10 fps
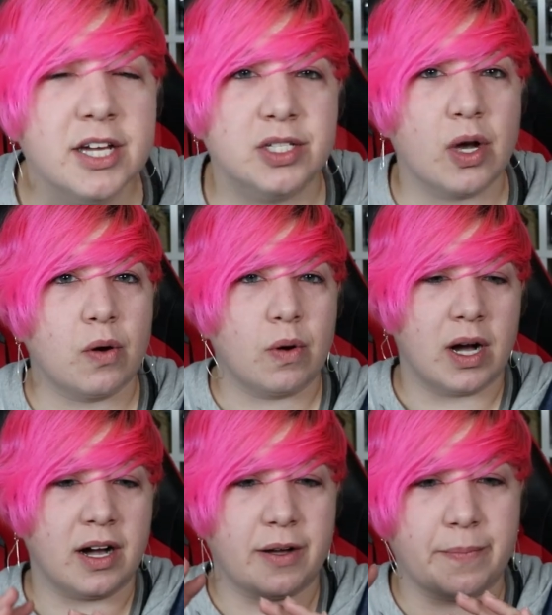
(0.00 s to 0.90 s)
So,
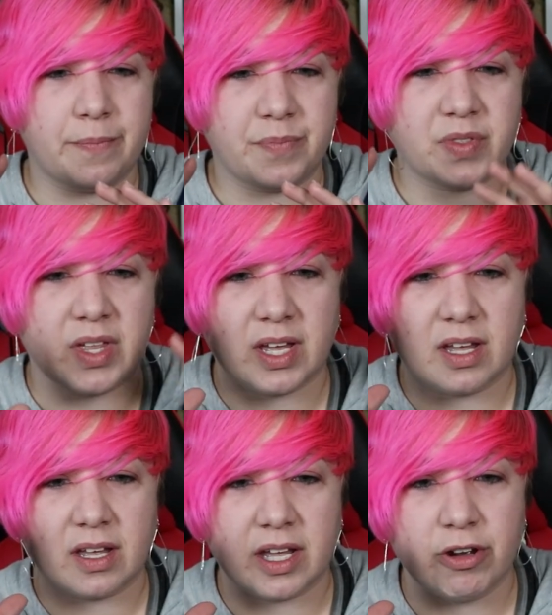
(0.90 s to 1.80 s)

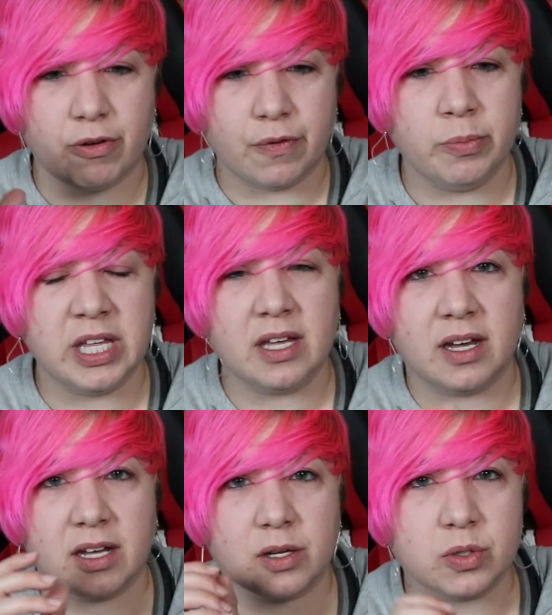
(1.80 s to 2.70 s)
the Hirofumi
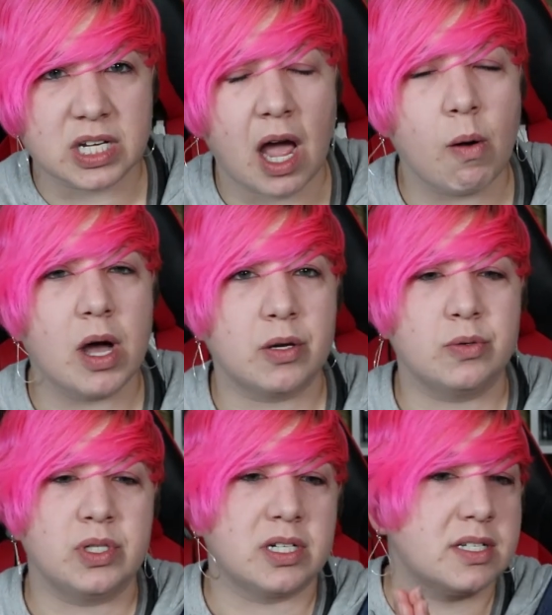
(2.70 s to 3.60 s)
Fukuzawa,
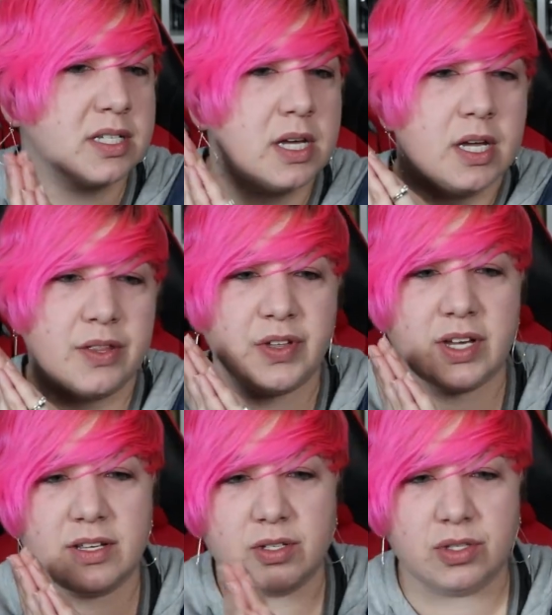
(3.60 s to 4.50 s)
who does
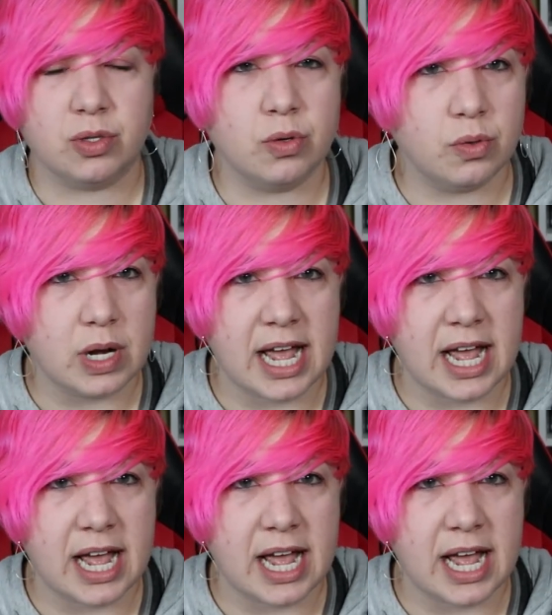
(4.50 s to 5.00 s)
the suit,